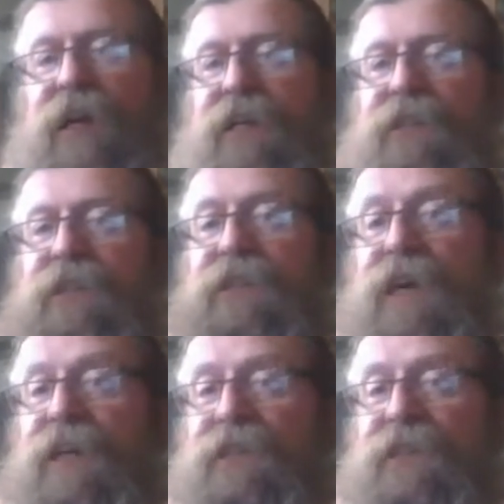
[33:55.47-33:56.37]
and the
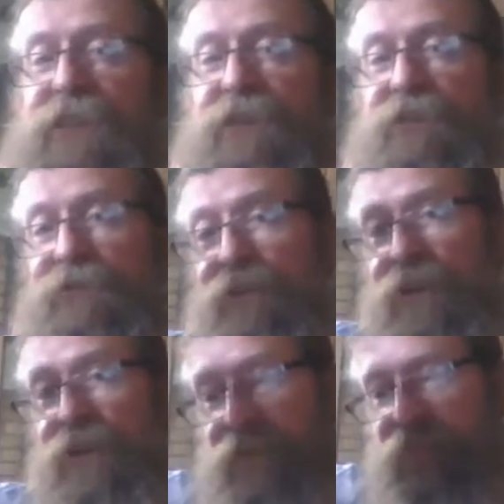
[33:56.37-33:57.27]
sun itself
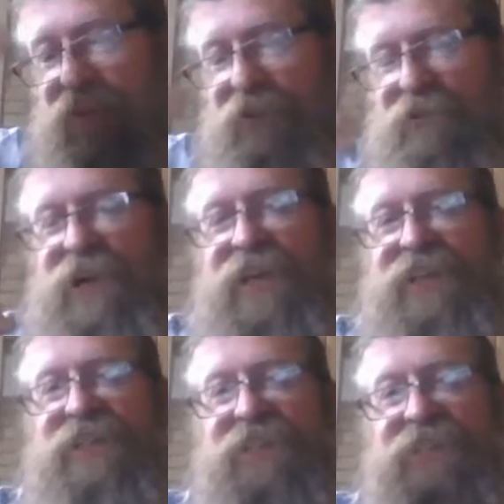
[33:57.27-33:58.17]

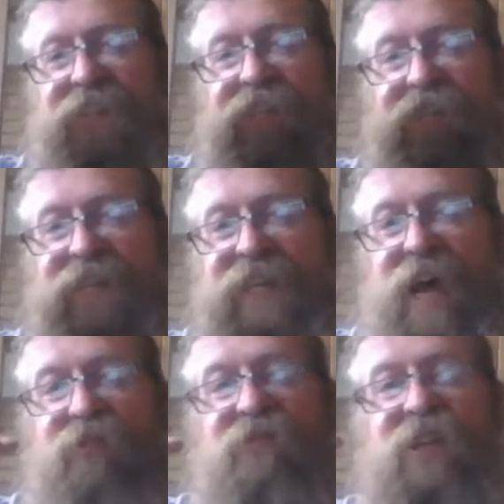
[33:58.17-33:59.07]
creates the
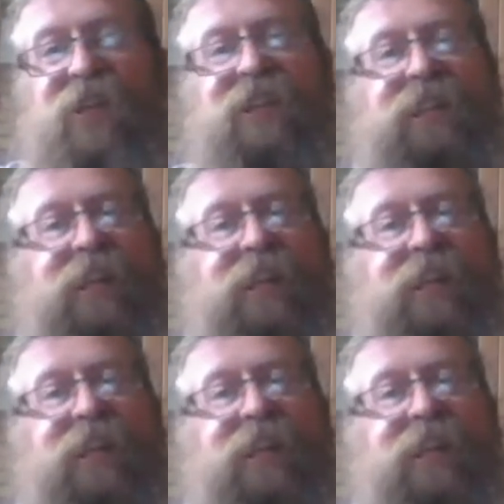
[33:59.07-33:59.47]
apparition